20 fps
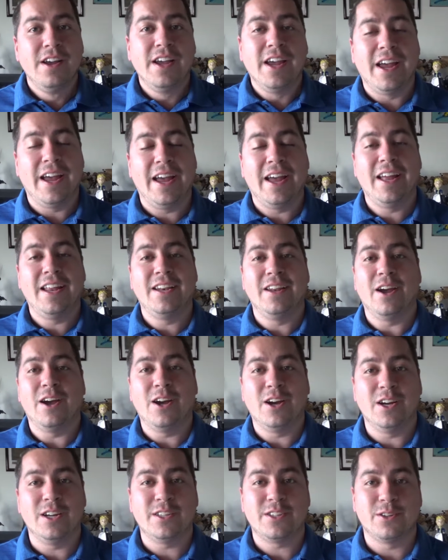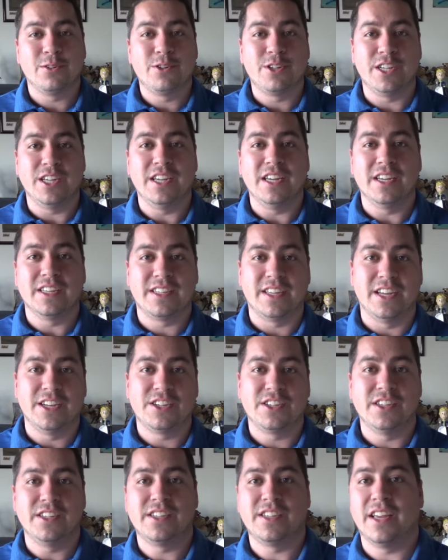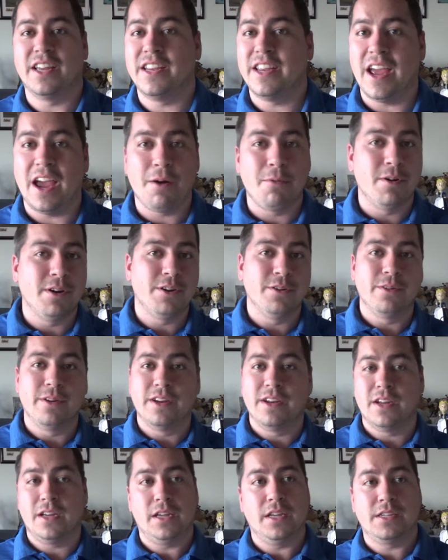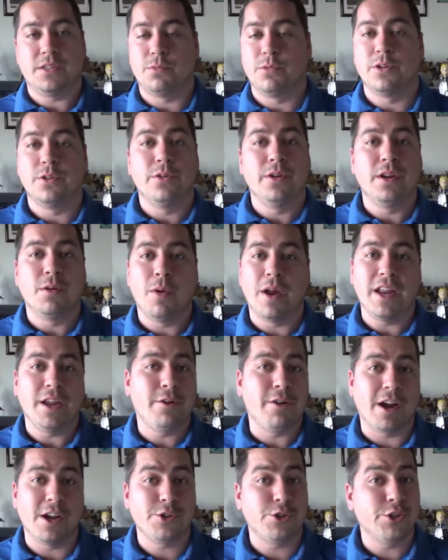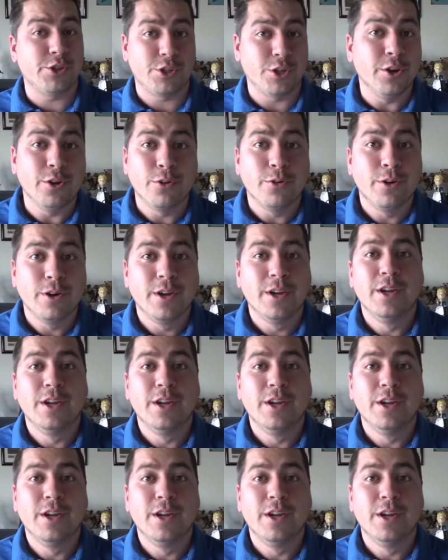And so she essentially said, "Yeah, I guess we're doing a Wedding Crashers 2.